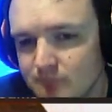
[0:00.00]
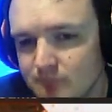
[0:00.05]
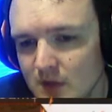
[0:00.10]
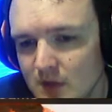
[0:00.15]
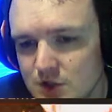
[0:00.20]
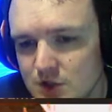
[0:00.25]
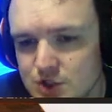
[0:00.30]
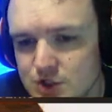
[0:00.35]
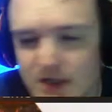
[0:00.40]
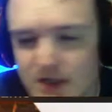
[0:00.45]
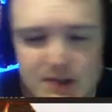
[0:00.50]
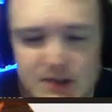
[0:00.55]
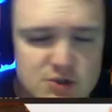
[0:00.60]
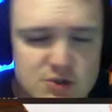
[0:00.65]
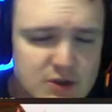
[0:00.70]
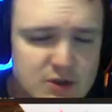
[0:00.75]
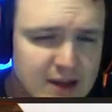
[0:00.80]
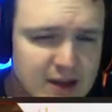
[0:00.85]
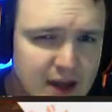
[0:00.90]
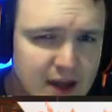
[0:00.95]
chickens you
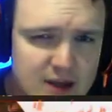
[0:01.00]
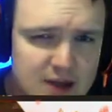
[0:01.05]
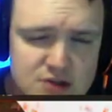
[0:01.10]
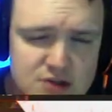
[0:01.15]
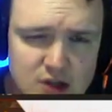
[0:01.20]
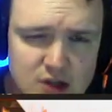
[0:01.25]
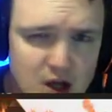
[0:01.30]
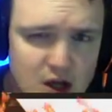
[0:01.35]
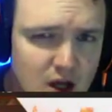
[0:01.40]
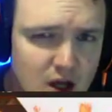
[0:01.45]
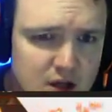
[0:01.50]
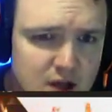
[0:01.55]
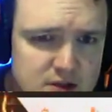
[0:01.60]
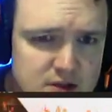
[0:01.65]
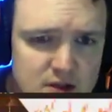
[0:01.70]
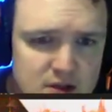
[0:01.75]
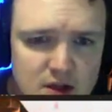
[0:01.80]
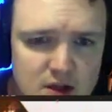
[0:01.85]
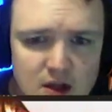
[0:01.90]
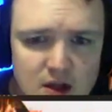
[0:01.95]
can catch and hunt.
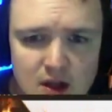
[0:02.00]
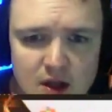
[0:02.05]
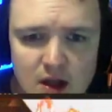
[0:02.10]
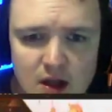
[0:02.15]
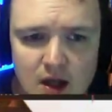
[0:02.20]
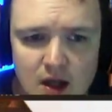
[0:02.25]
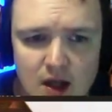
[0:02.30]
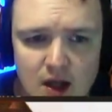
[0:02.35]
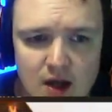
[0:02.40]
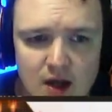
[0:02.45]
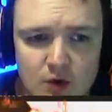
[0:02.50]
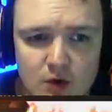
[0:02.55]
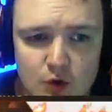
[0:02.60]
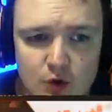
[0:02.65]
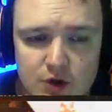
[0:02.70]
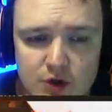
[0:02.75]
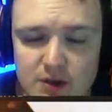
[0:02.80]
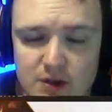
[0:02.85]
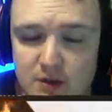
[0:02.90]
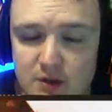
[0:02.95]
Or you
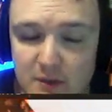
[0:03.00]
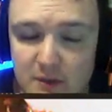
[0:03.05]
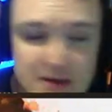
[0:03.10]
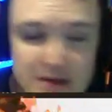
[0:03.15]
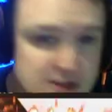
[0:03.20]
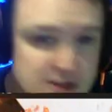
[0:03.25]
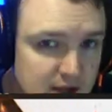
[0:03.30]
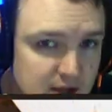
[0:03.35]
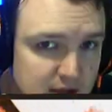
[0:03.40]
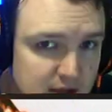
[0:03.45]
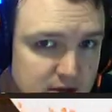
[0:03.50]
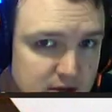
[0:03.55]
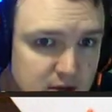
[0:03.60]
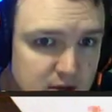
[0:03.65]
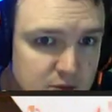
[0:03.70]
can domesticate them.